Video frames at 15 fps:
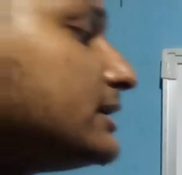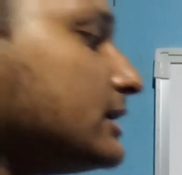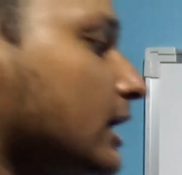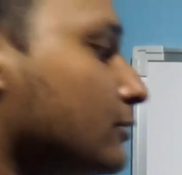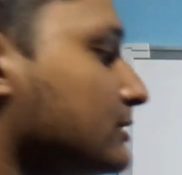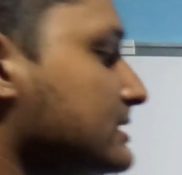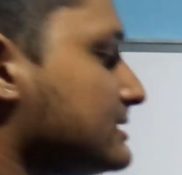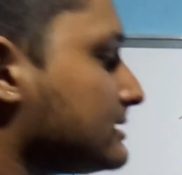
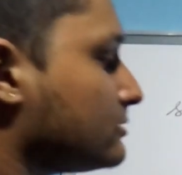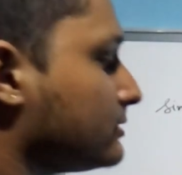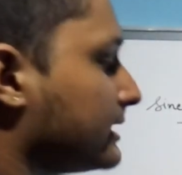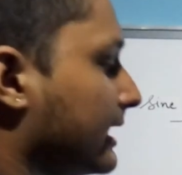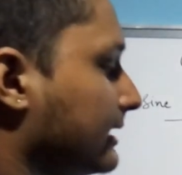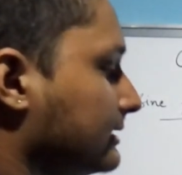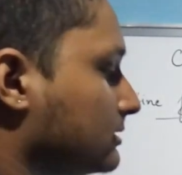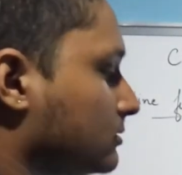understood
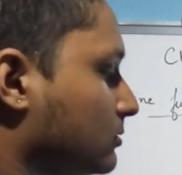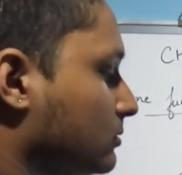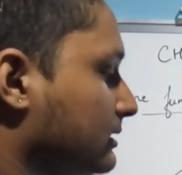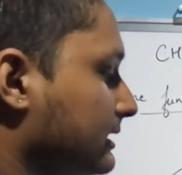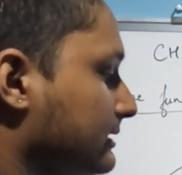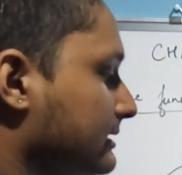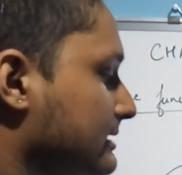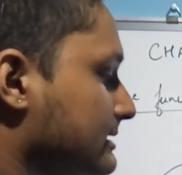that
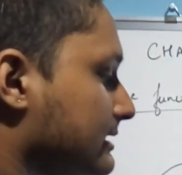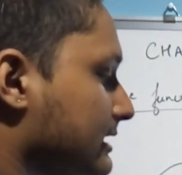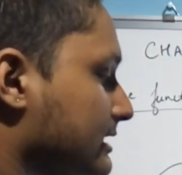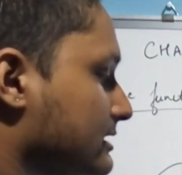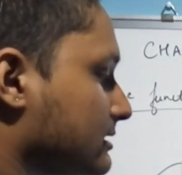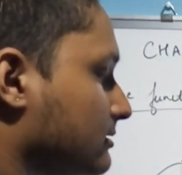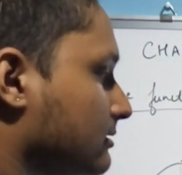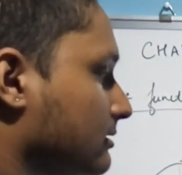only this
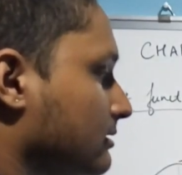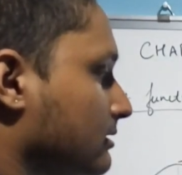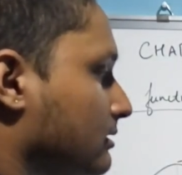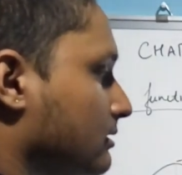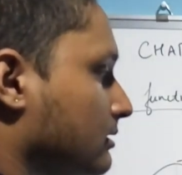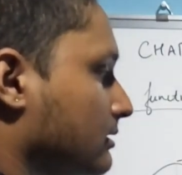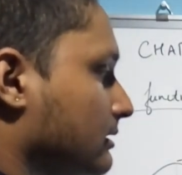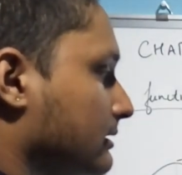region
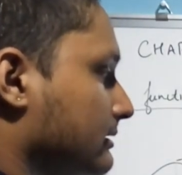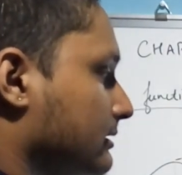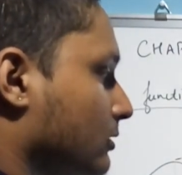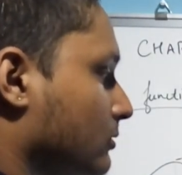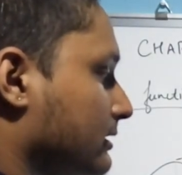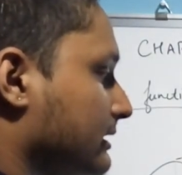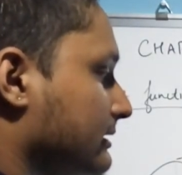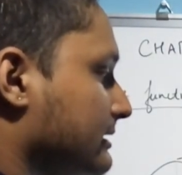
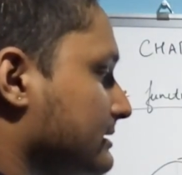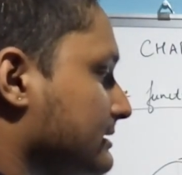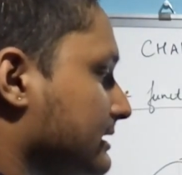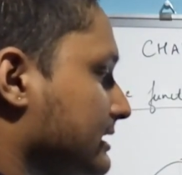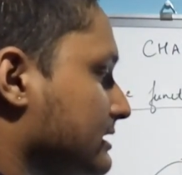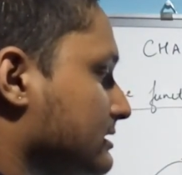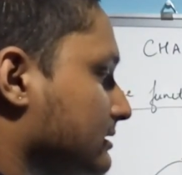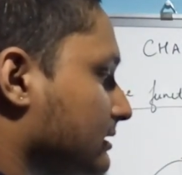
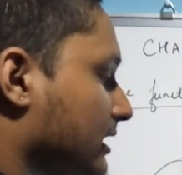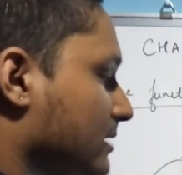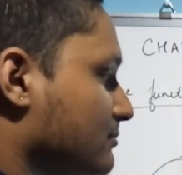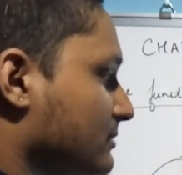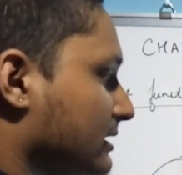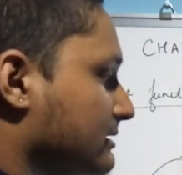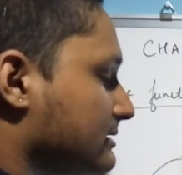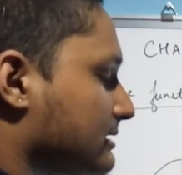
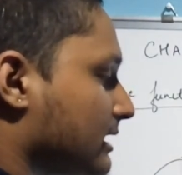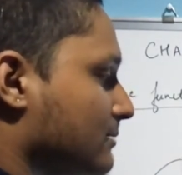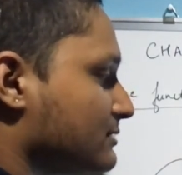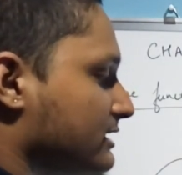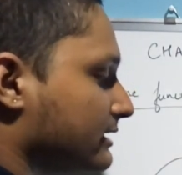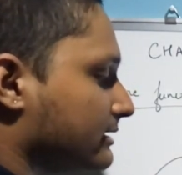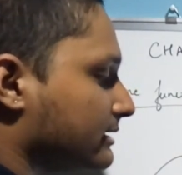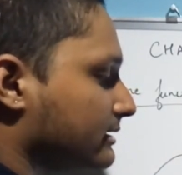
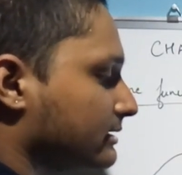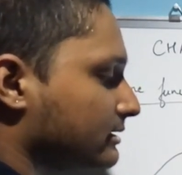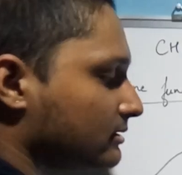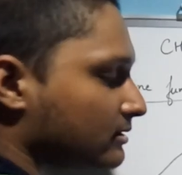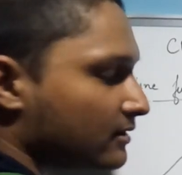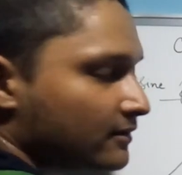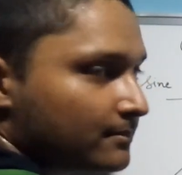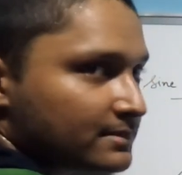comes under
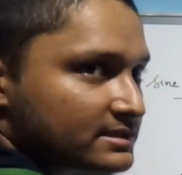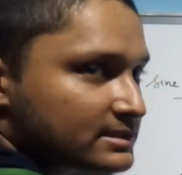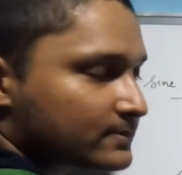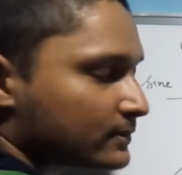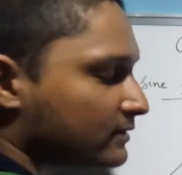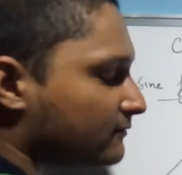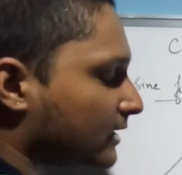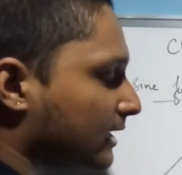the
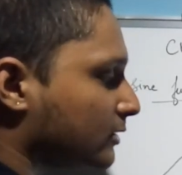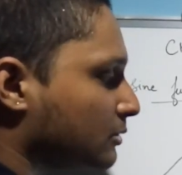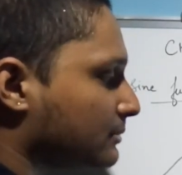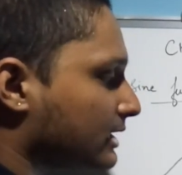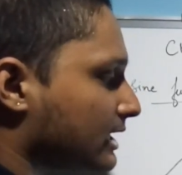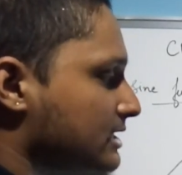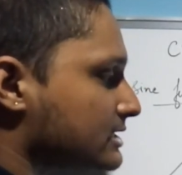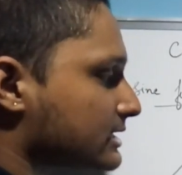principal value
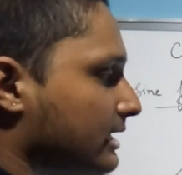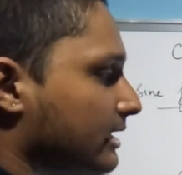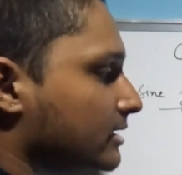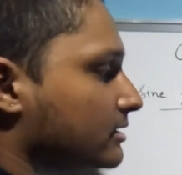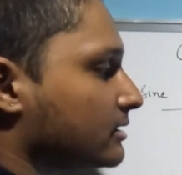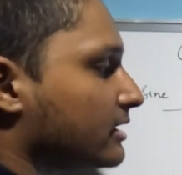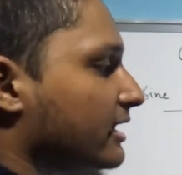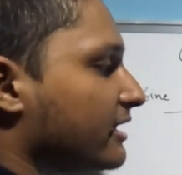branch,
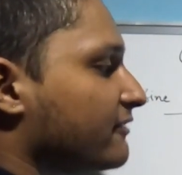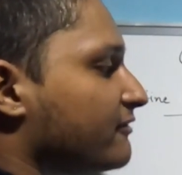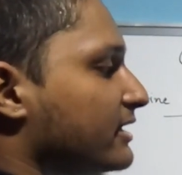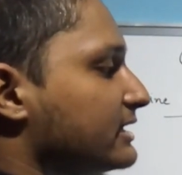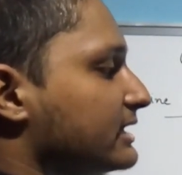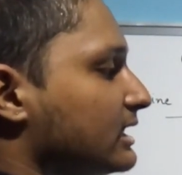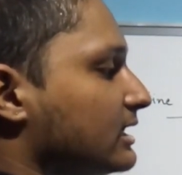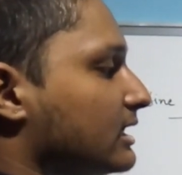and if
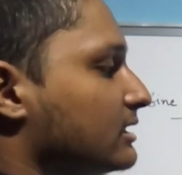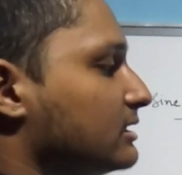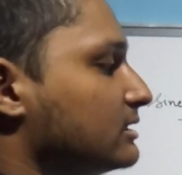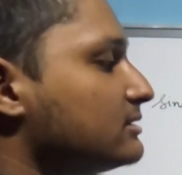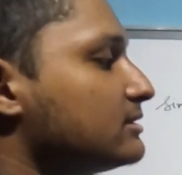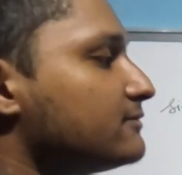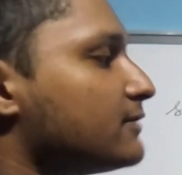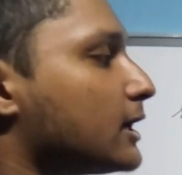I take
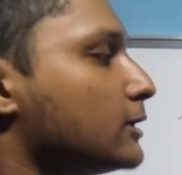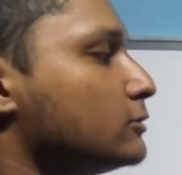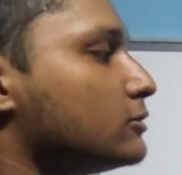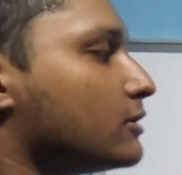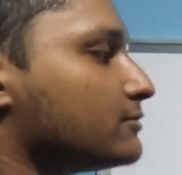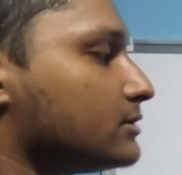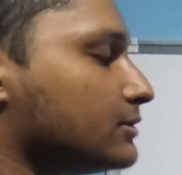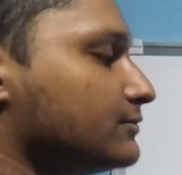any other
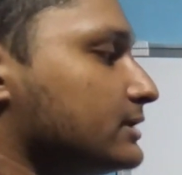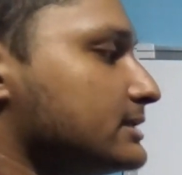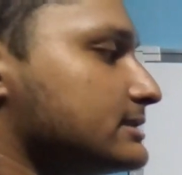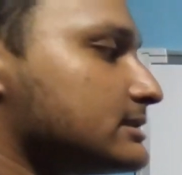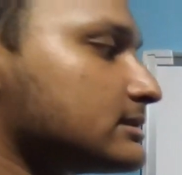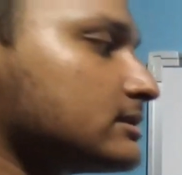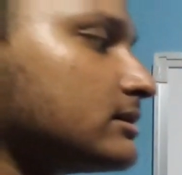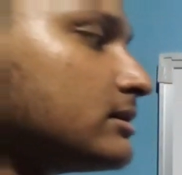value out of
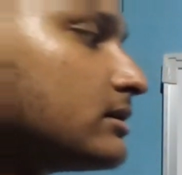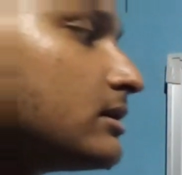this,